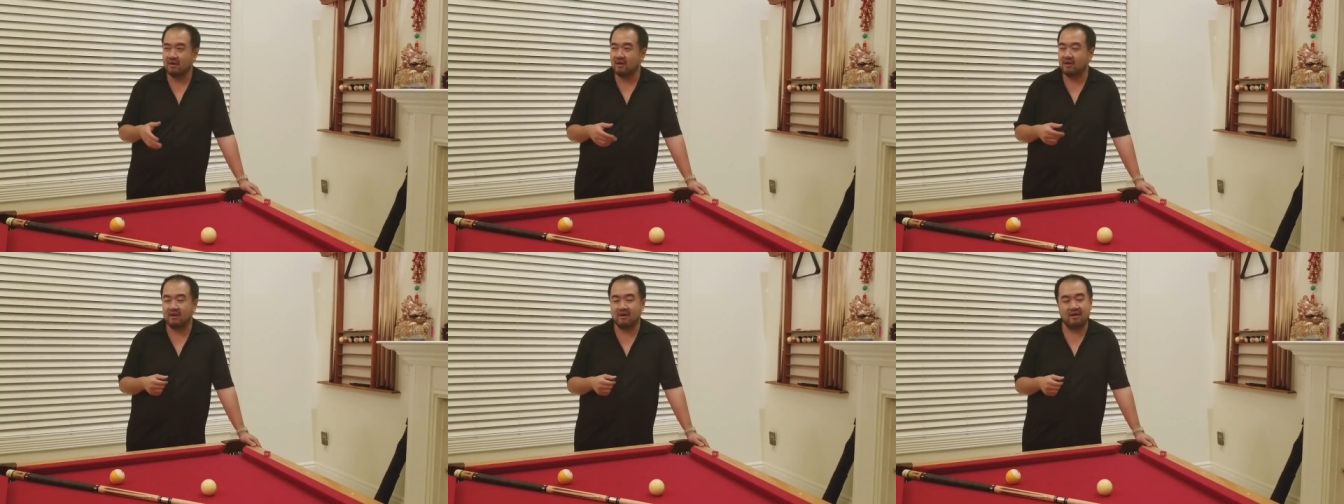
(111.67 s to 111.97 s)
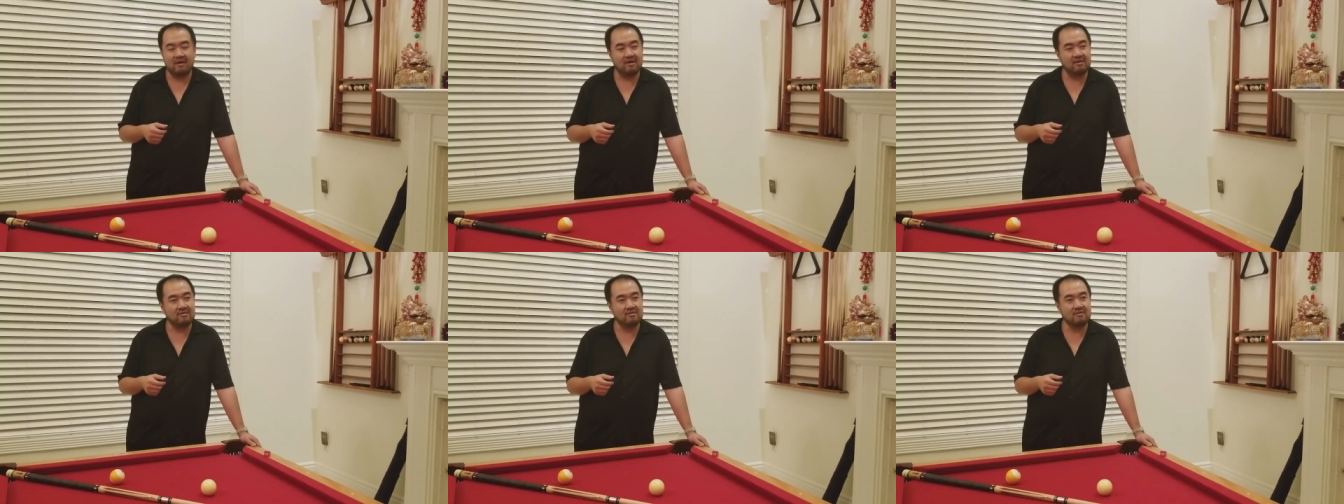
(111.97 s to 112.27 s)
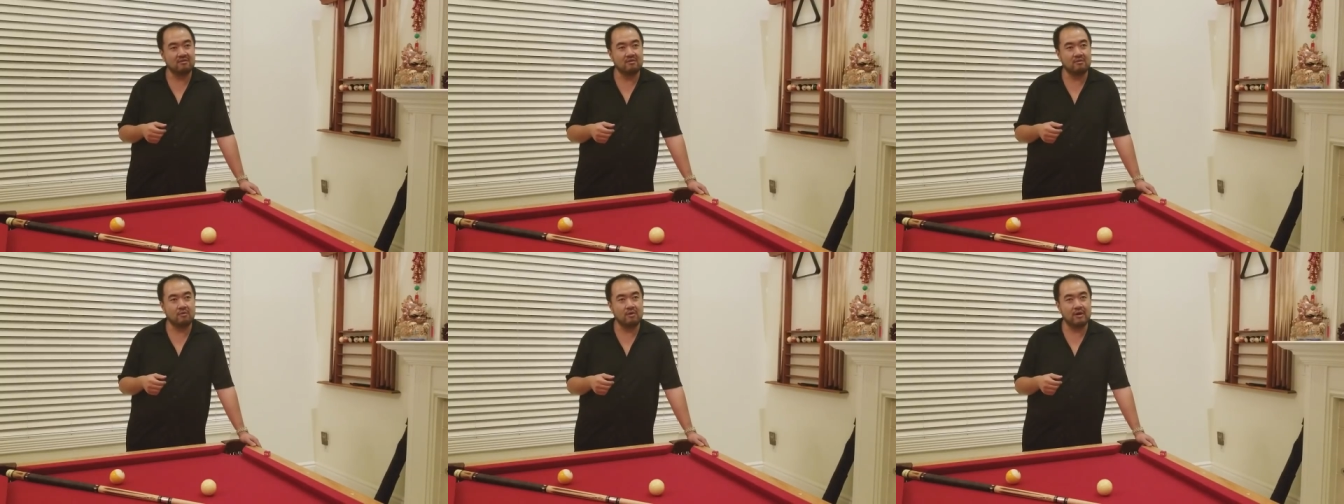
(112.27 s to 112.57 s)
And
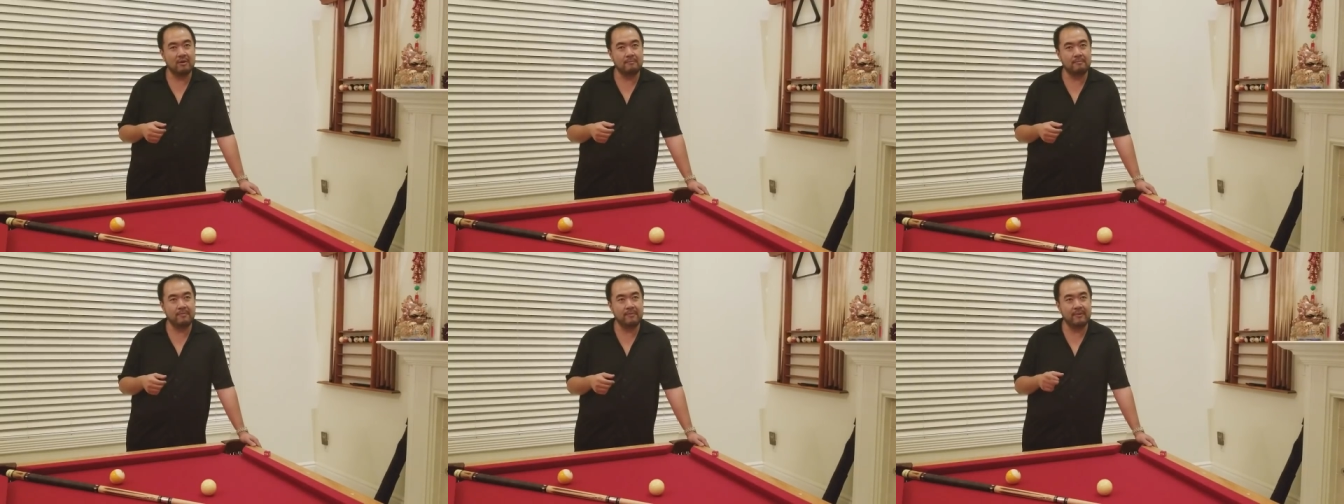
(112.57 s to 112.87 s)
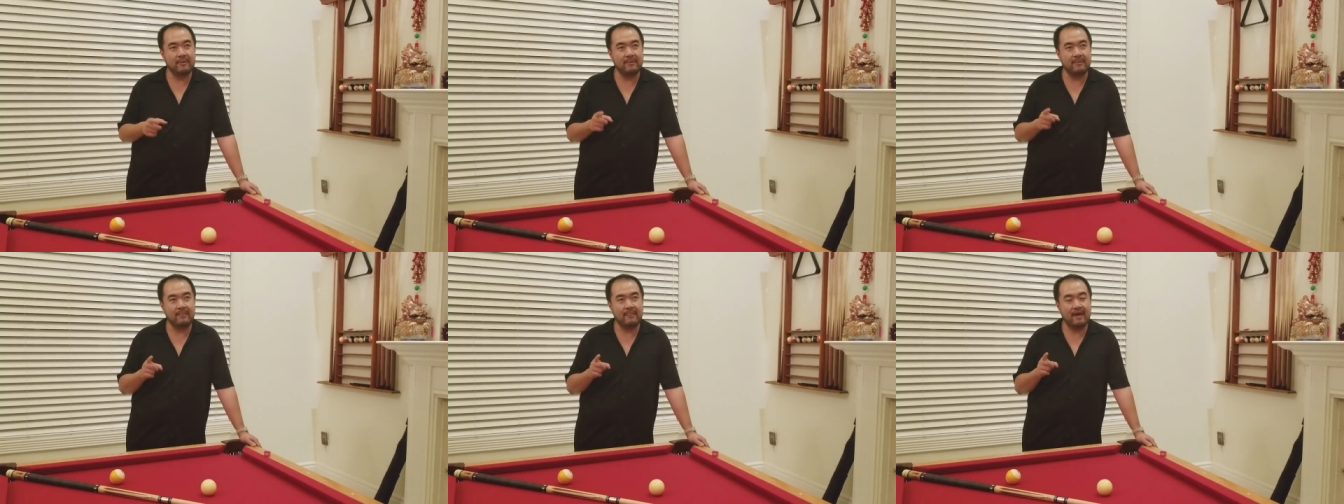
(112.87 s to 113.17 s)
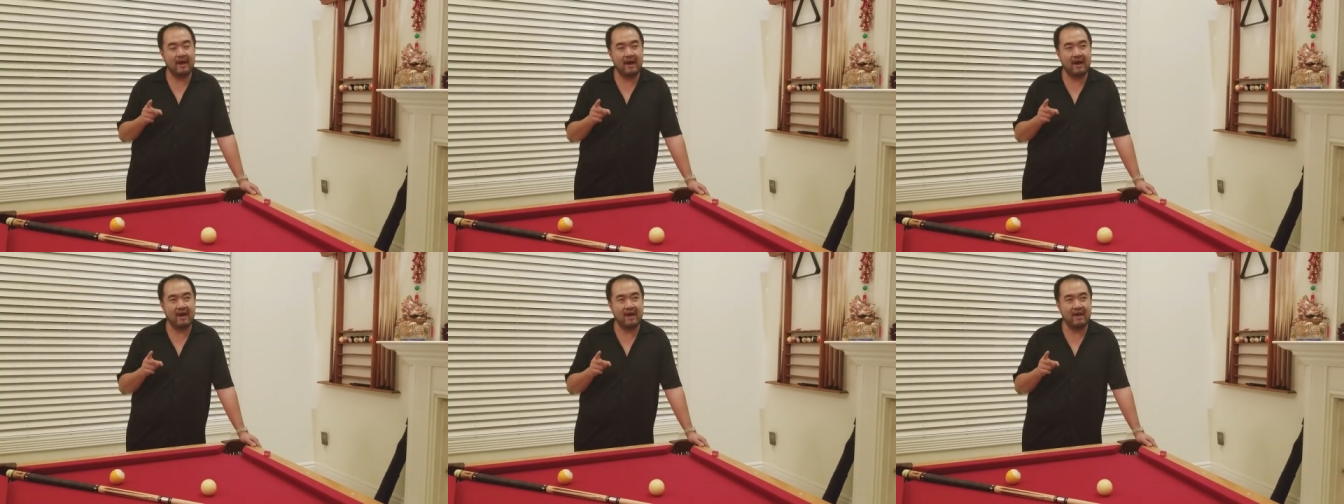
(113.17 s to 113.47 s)
you know what?
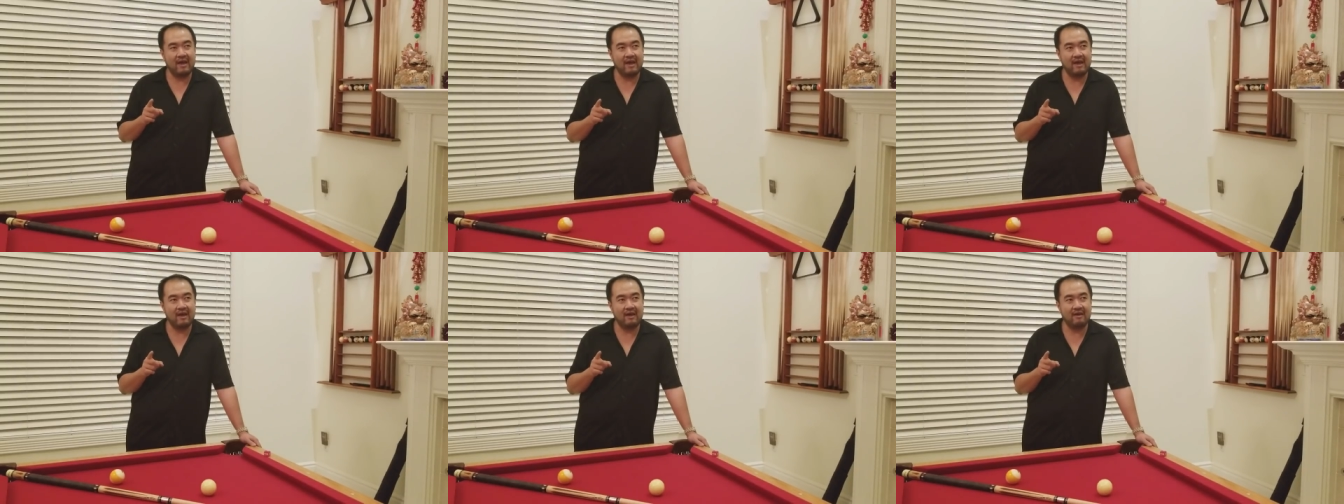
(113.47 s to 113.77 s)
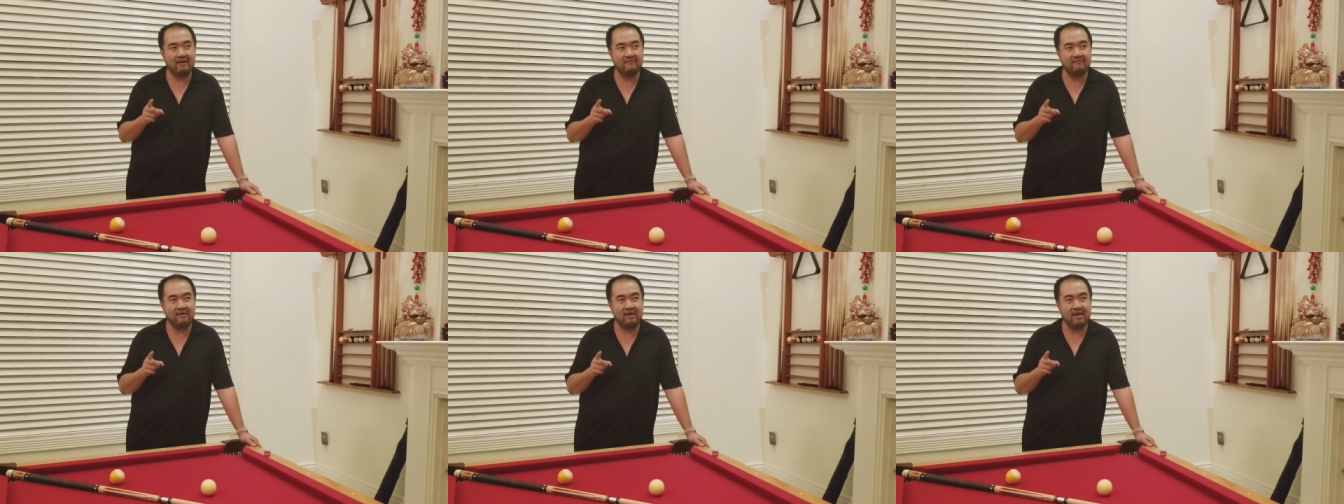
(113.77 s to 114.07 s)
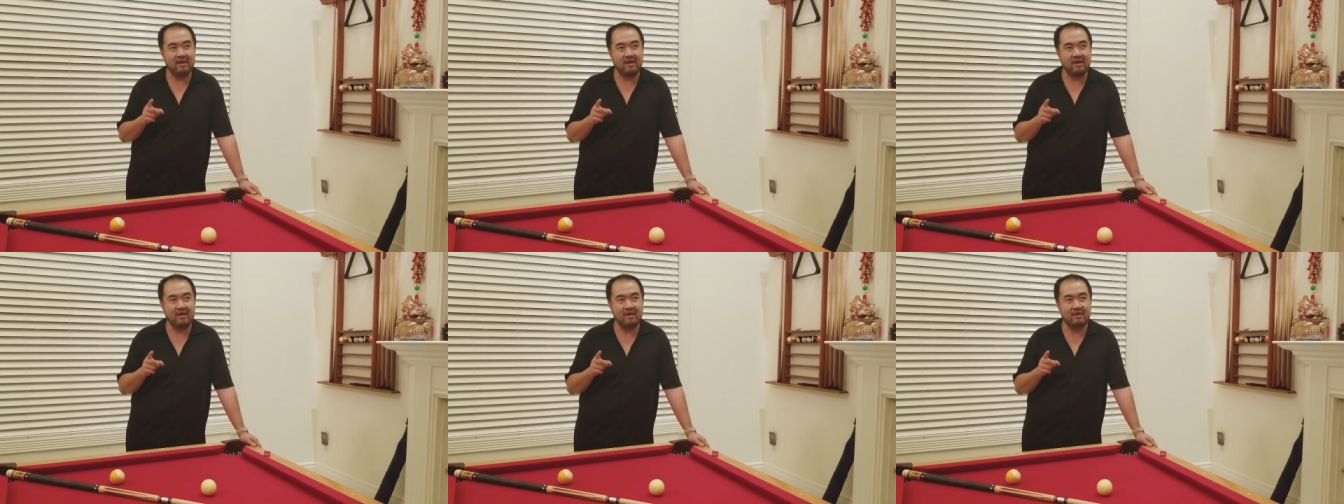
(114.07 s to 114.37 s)
I have
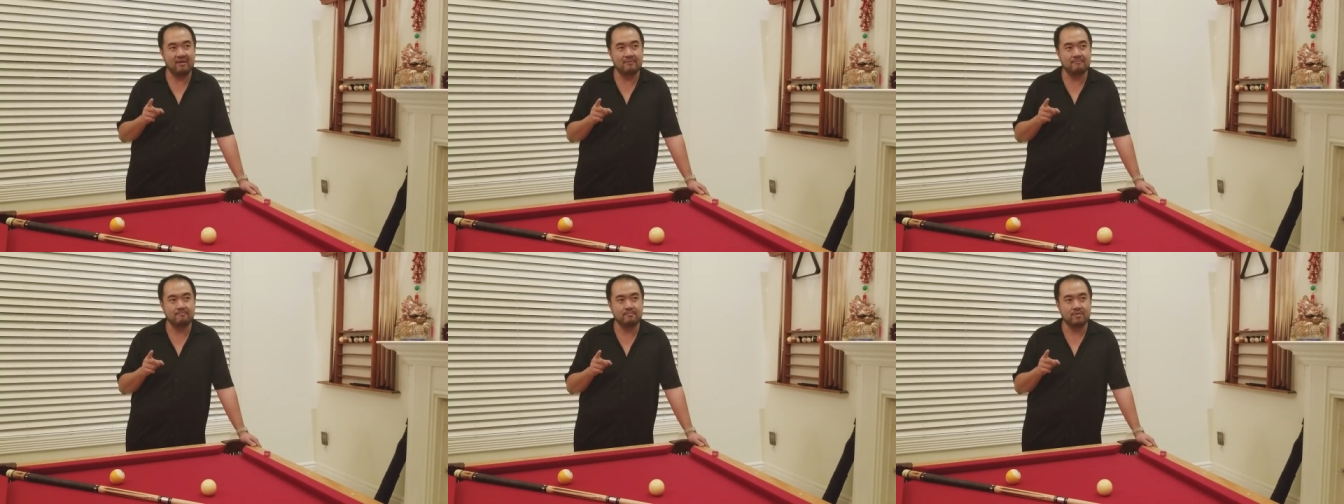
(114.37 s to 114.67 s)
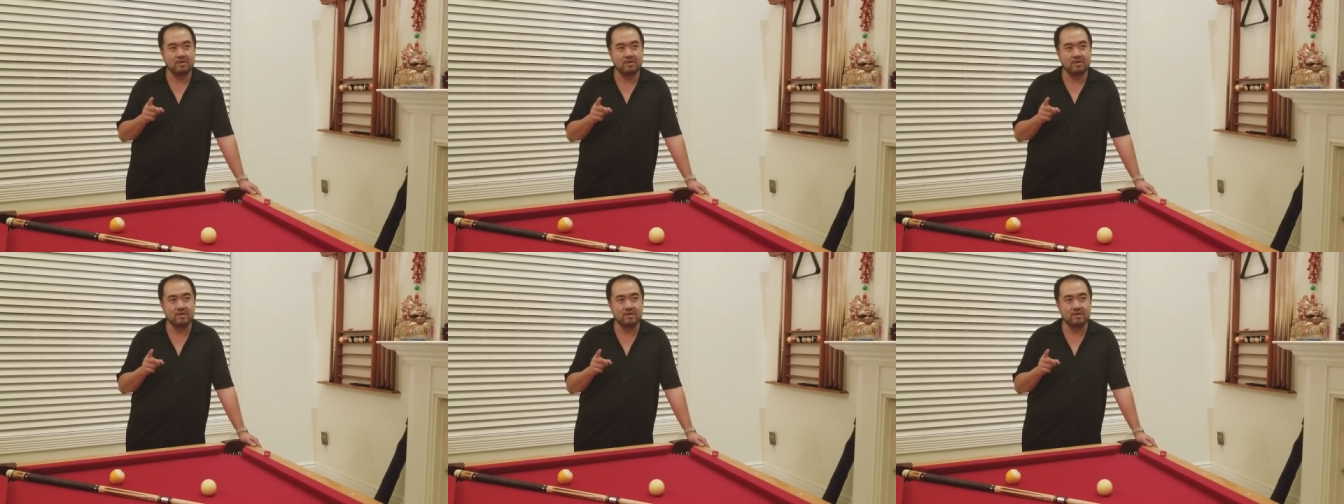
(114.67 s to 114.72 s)
a